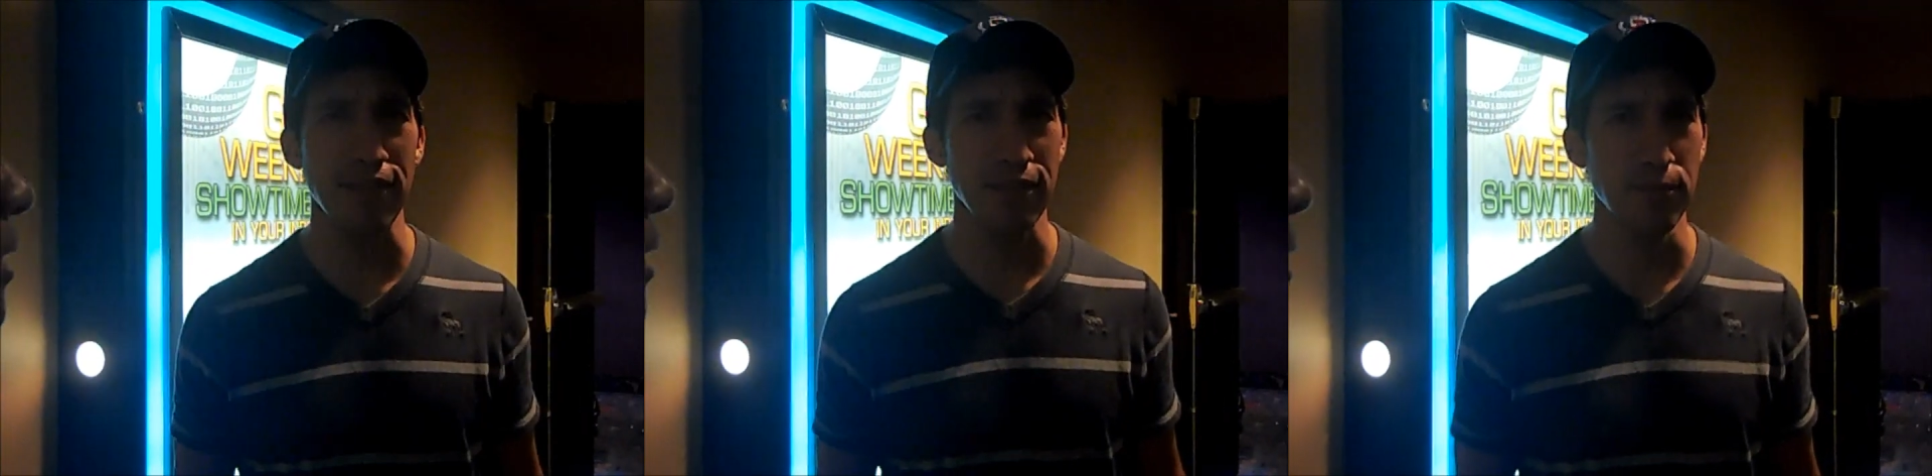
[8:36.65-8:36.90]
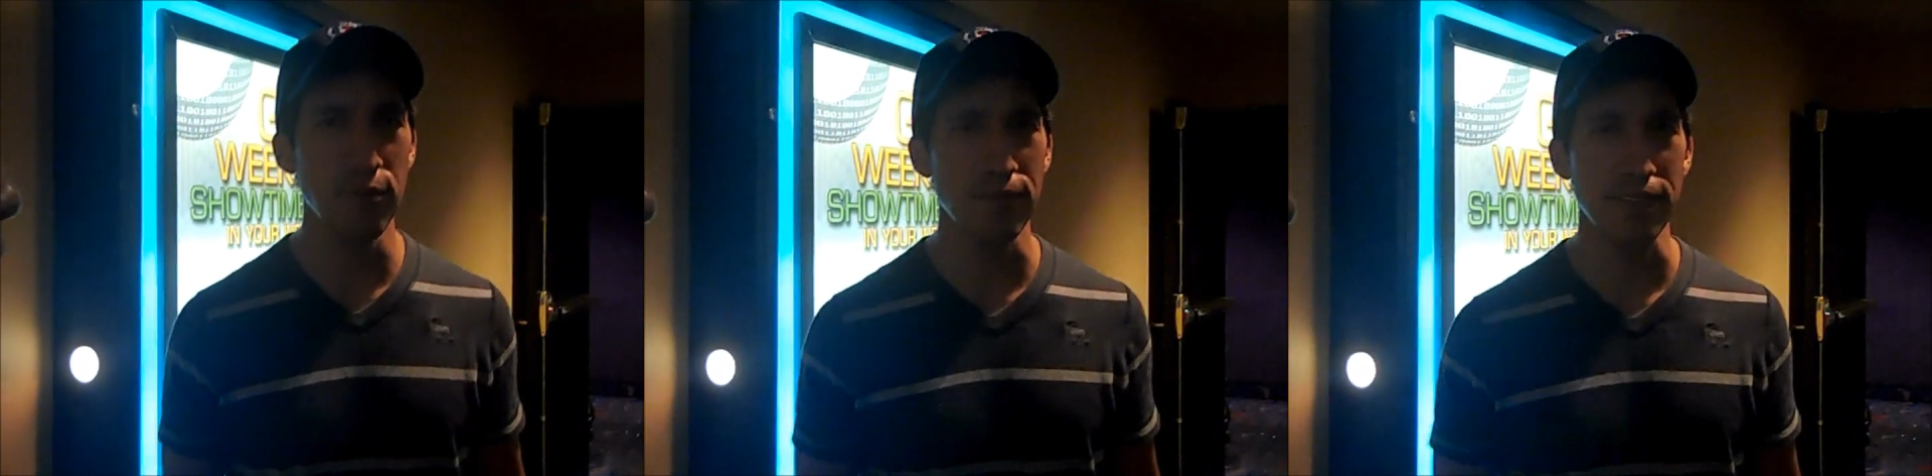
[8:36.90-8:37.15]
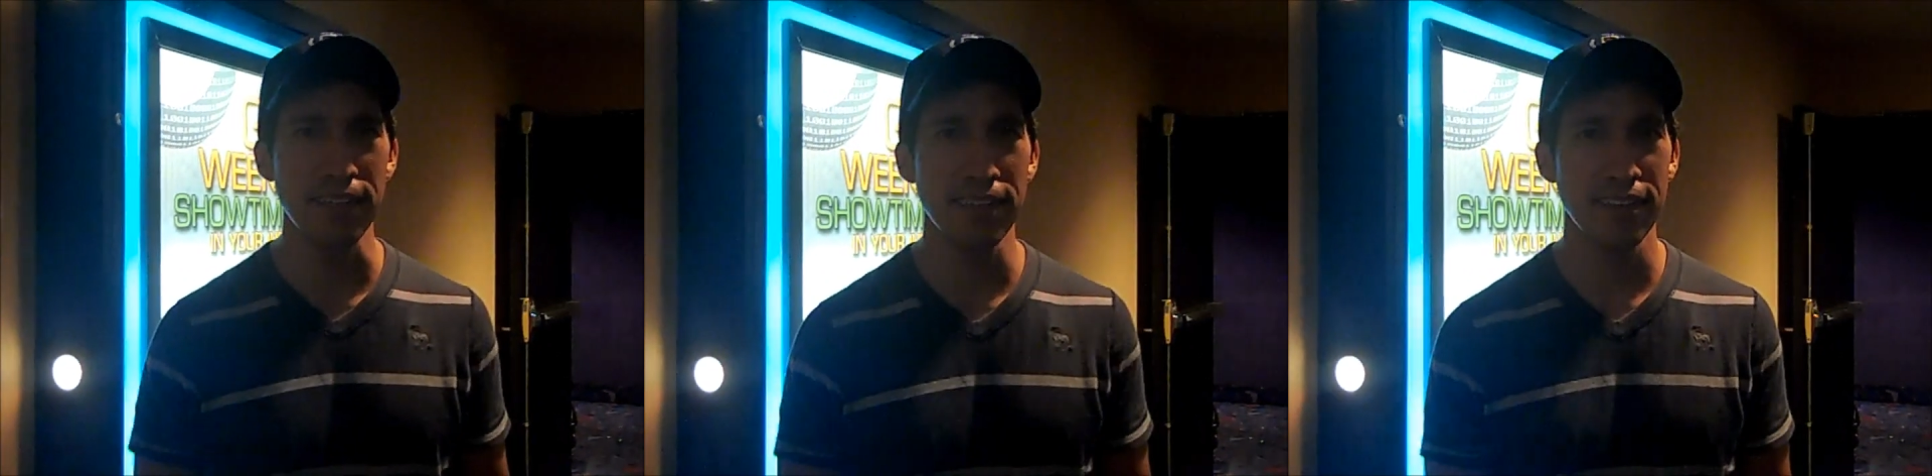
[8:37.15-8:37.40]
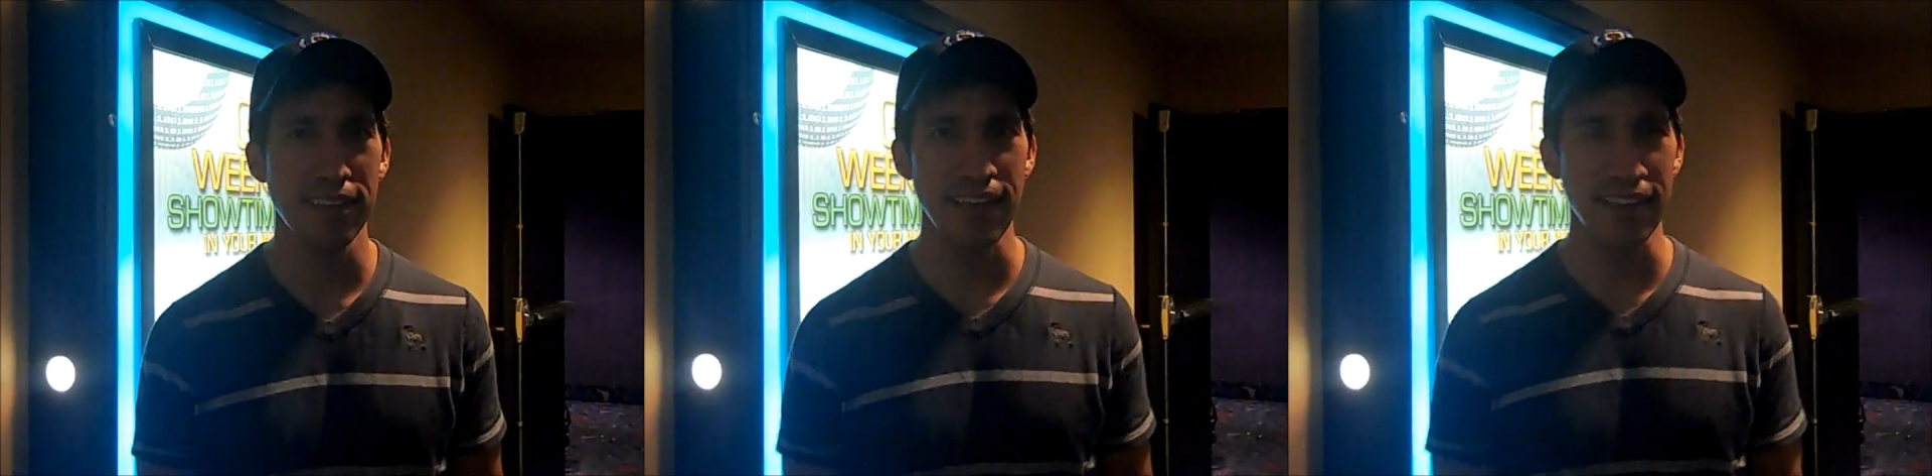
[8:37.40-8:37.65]
the movie,
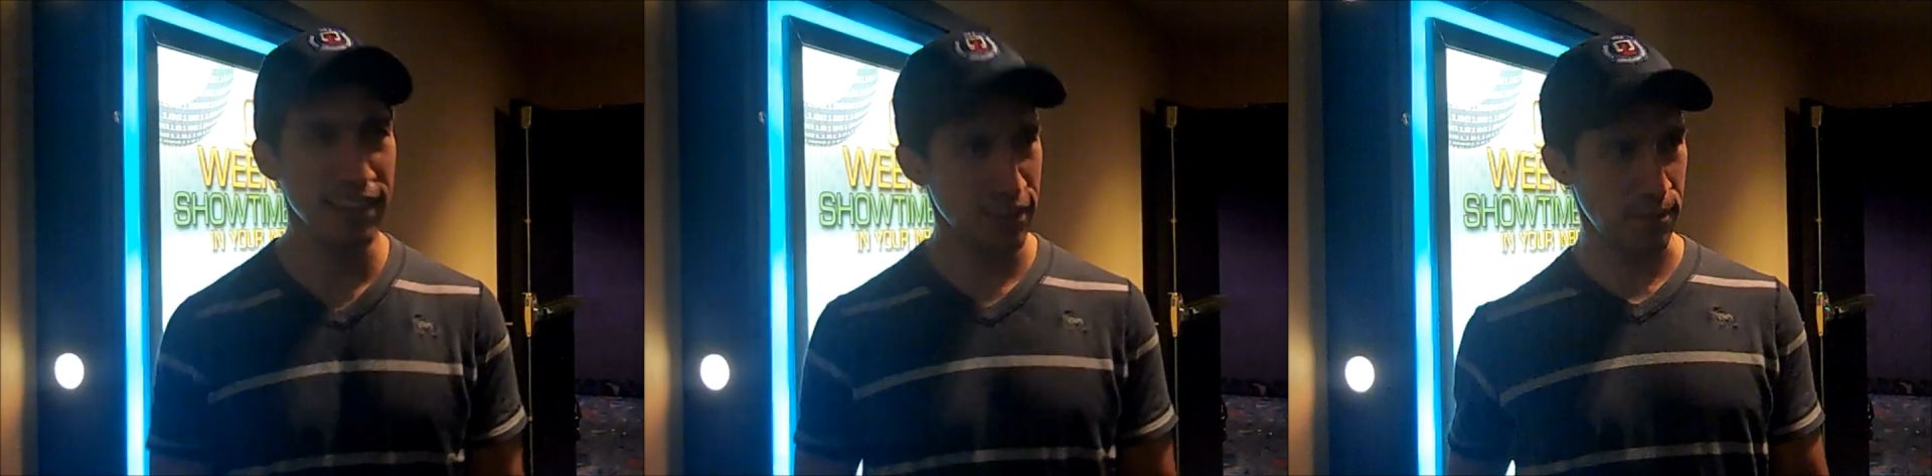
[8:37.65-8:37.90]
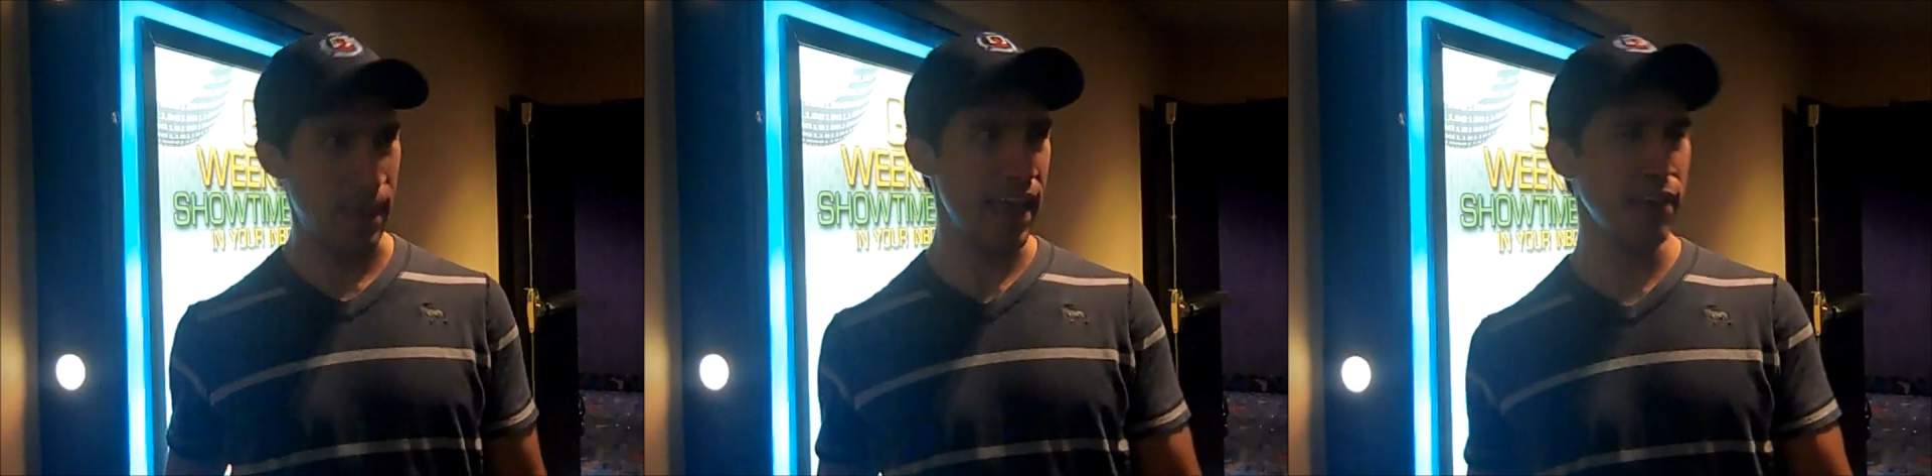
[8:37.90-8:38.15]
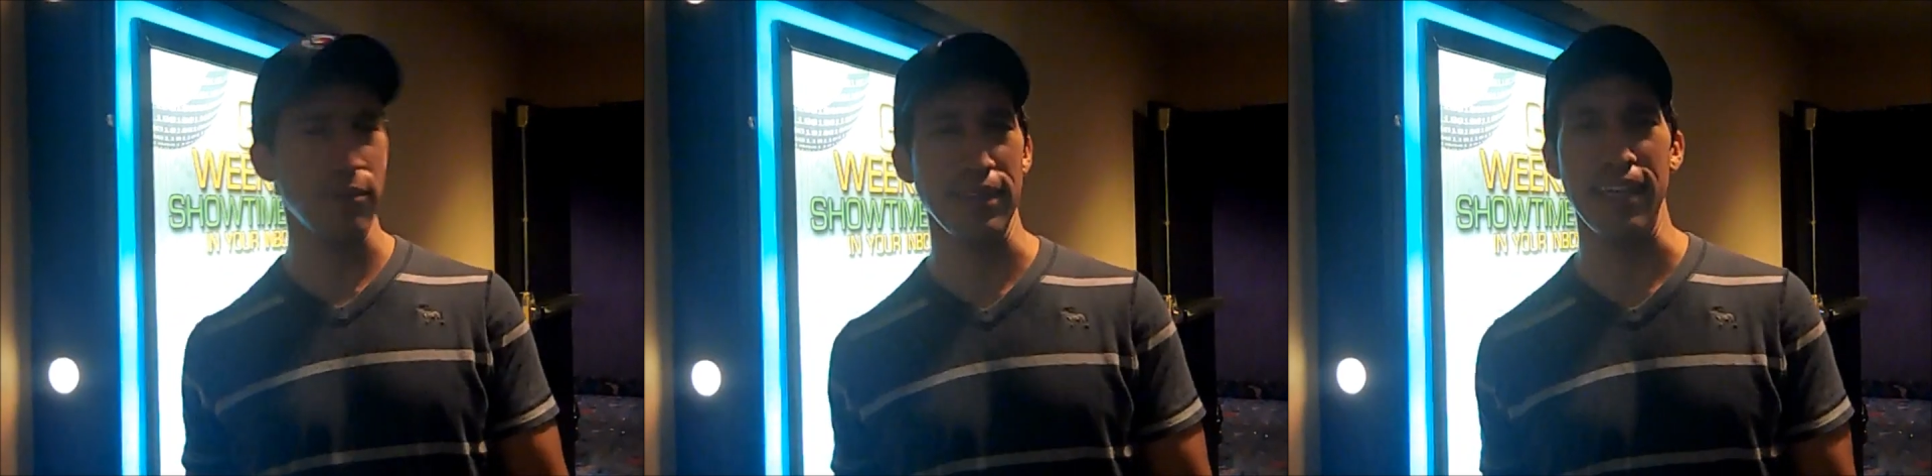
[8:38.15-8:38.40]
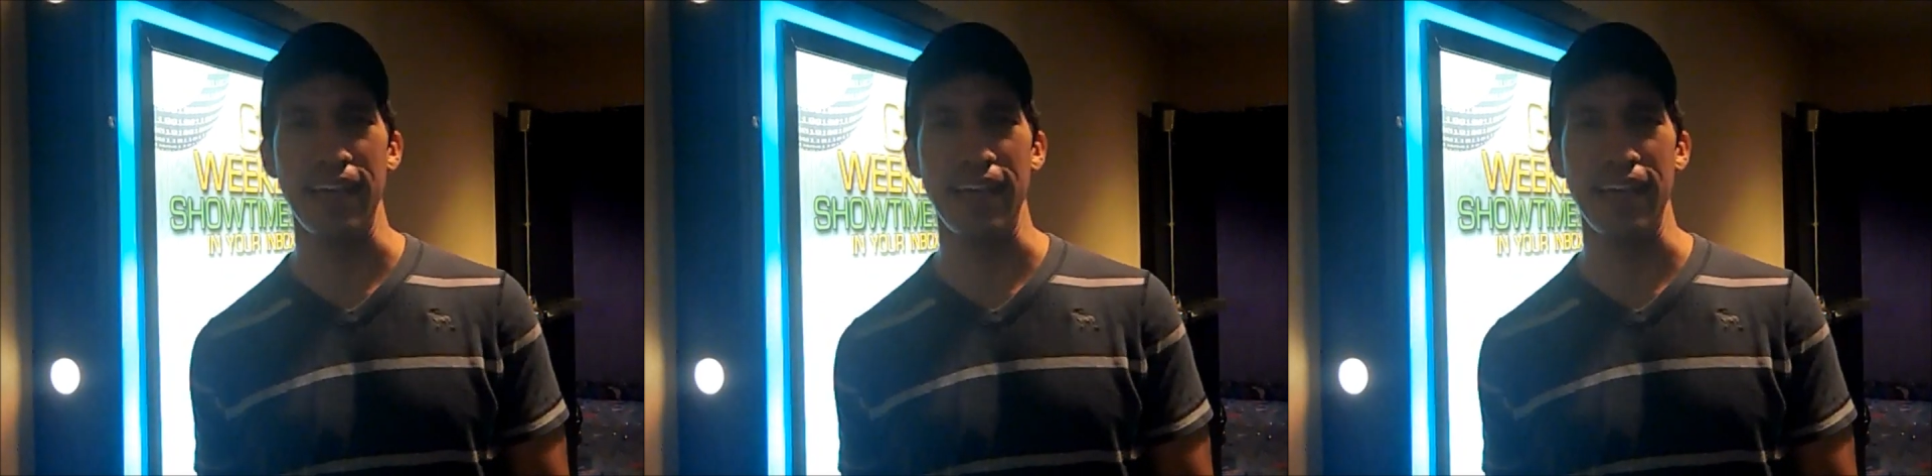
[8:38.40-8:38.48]
and then his back went